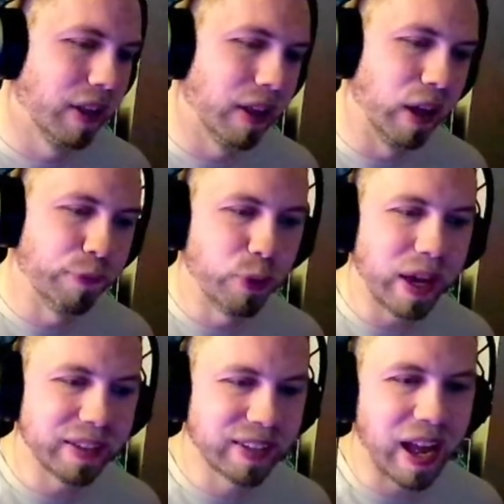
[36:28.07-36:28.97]
If you
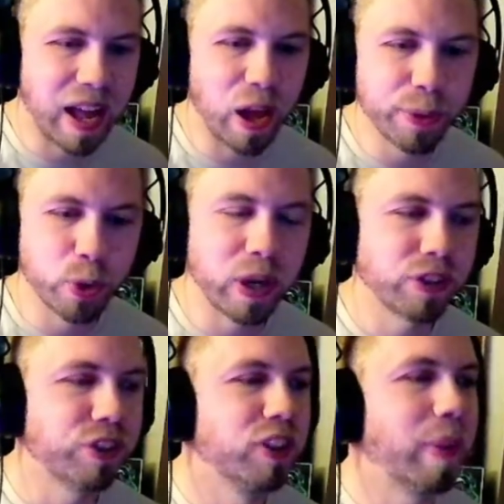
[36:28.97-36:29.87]
guys got other
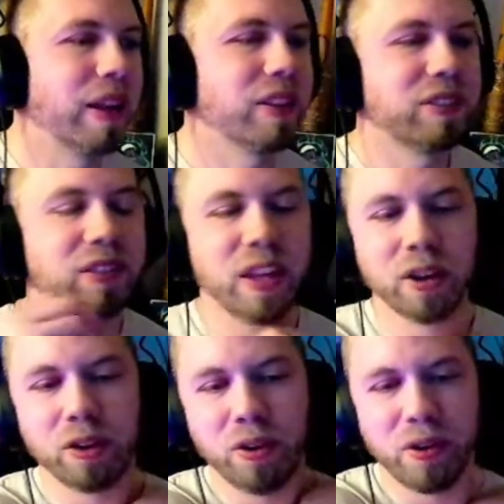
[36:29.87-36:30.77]
questions about this
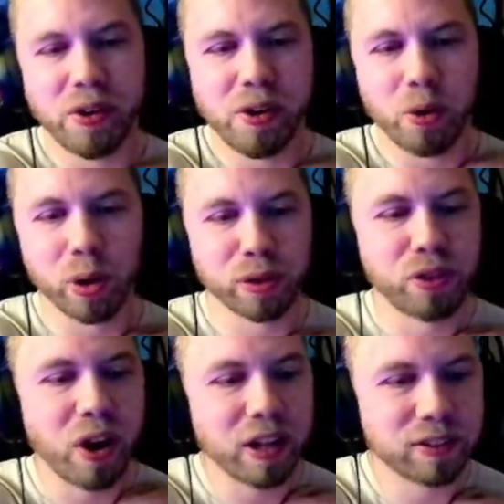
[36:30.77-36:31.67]
deal or
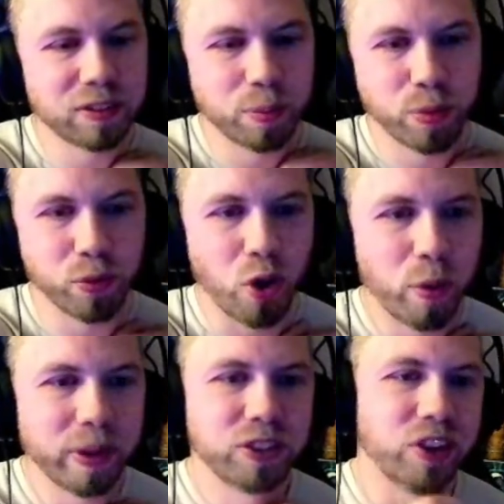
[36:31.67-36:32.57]
thoughts, throw
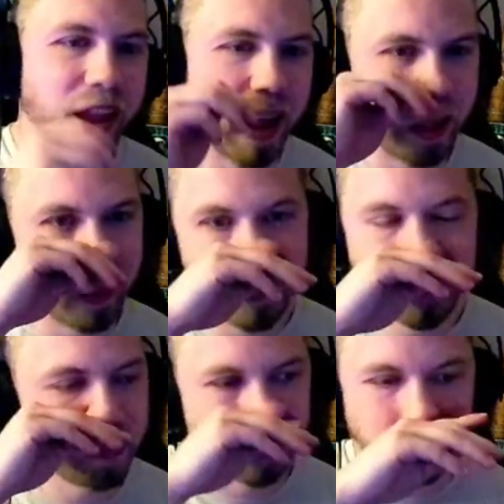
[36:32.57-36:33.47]
them in chat.
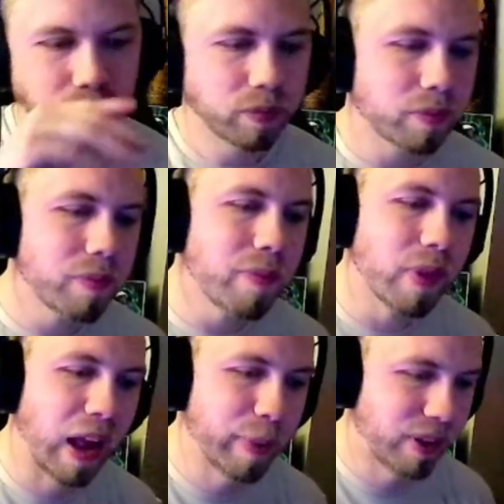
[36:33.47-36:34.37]

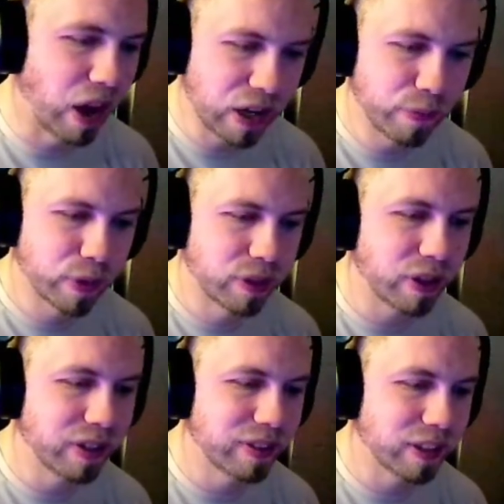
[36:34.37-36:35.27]
I've been talking for
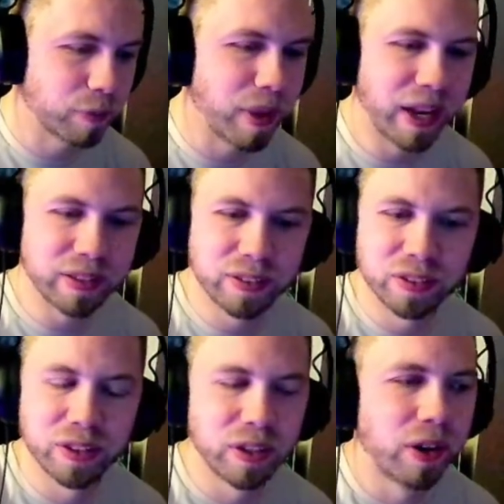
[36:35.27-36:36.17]
36 minutes,
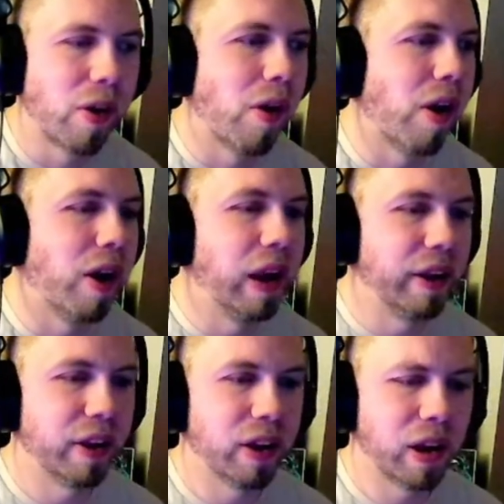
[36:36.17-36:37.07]

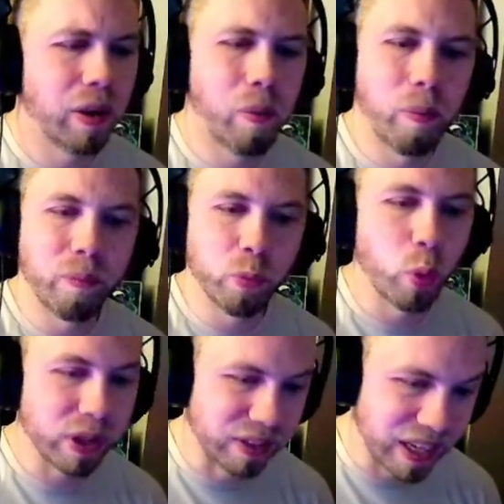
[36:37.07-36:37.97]
and uh,
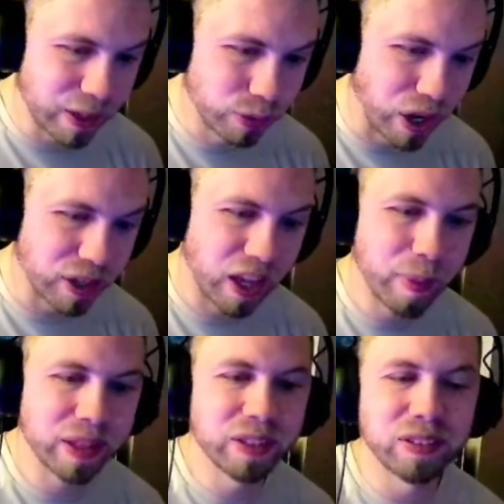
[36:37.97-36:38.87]
we'll continue talking
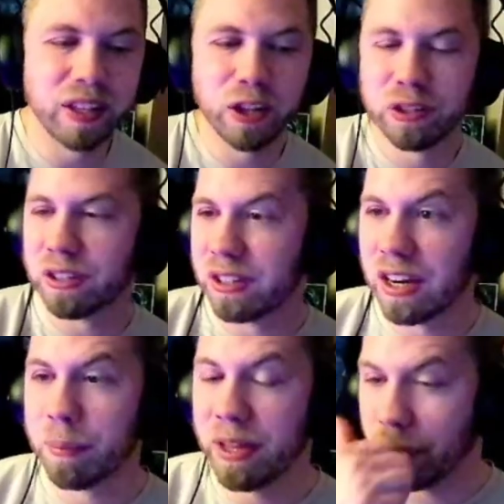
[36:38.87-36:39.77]
about this deal because it's
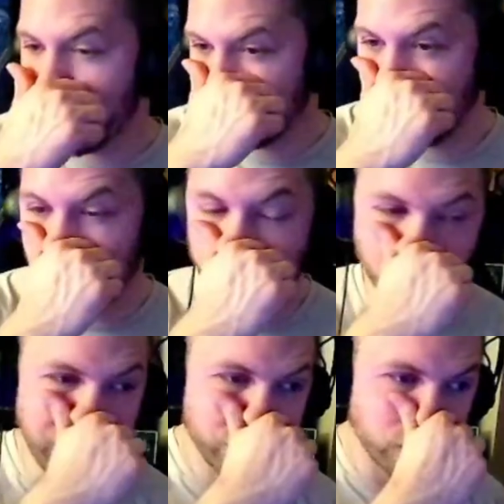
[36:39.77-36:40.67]
gonna be a big deal
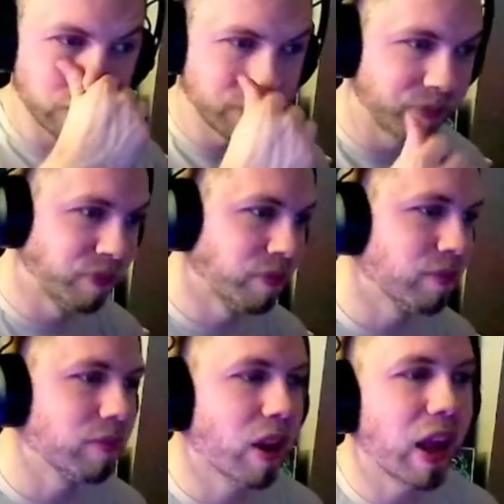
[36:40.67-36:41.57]
forever,
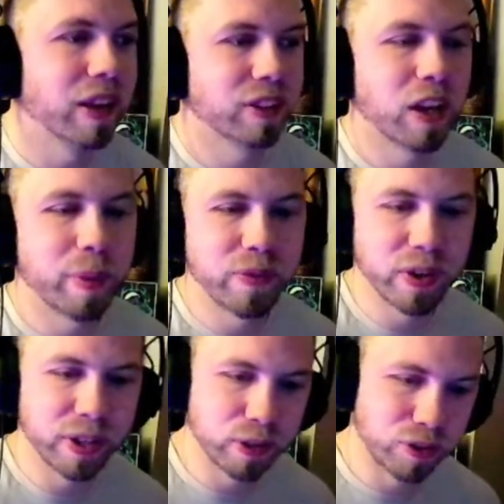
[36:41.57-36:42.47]
and it's gonna be
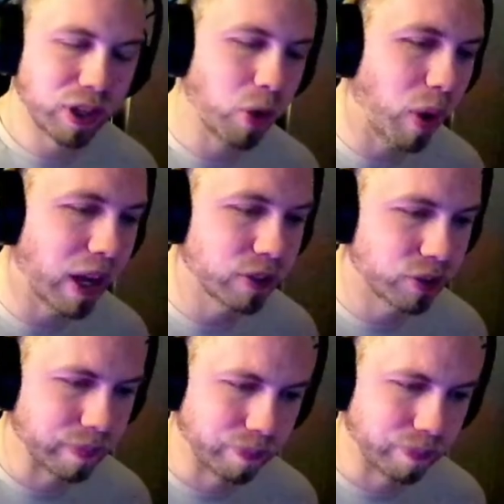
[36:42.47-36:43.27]
very interesting to watch.